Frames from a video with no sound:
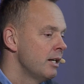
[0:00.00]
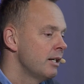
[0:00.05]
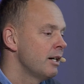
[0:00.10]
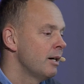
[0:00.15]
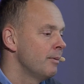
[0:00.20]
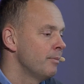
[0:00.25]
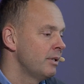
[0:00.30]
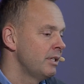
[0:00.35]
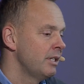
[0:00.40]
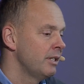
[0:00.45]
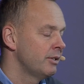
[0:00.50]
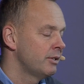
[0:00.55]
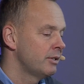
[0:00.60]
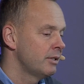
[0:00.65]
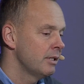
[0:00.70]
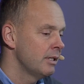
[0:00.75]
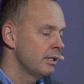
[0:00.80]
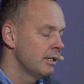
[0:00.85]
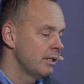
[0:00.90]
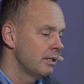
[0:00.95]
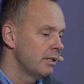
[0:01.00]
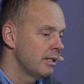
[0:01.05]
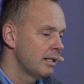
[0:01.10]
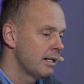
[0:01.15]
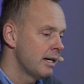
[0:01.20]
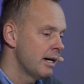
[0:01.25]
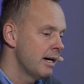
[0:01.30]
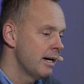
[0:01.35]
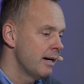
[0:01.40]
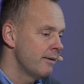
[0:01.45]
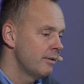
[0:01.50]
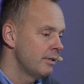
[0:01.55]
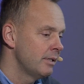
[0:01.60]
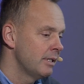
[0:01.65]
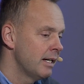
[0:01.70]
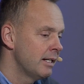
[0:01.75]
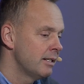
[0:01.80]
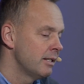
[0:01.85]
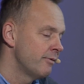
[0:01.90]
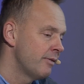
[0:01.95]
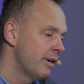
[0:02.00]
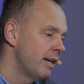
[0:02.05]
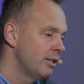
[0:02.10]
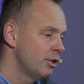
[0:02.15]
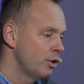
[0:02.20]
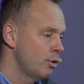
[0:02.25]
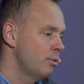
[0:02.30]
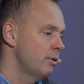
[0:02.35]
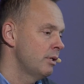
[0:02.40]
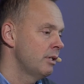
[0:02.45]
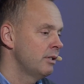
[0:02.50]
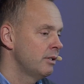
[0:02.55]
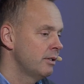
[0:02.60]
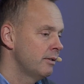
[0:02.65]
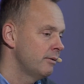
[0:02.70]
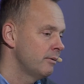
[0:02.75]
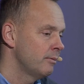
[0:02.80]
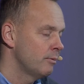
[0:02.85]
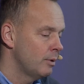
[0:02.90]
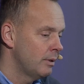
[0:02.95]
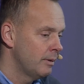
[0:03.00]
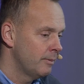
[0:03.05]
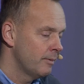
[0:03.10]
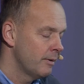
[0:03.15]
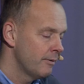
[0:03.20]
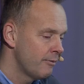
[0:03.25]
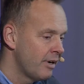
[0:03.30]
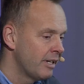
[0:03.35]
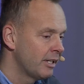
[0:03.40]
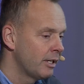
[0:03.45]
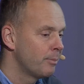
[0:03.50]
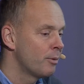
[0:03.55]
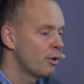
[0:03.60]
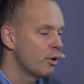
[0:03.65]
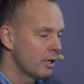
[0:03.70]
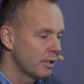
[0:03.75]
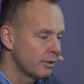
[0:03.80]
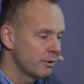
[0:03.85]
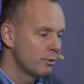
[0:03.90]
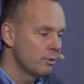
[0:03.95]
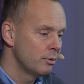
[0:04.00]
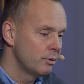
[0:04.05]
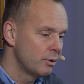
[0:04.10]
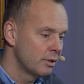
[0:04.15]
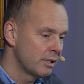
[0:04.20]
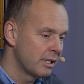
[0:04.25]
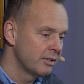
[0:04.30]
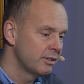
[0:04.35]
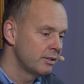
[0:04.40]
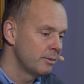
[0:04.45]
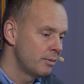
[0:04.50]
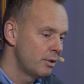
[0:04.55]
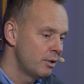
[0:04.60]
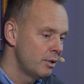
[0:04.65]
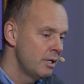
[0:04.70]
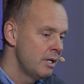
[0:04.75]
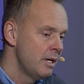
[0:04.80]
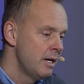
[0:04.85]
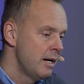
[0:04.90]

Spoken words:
companies that have an added value and a final product to the customer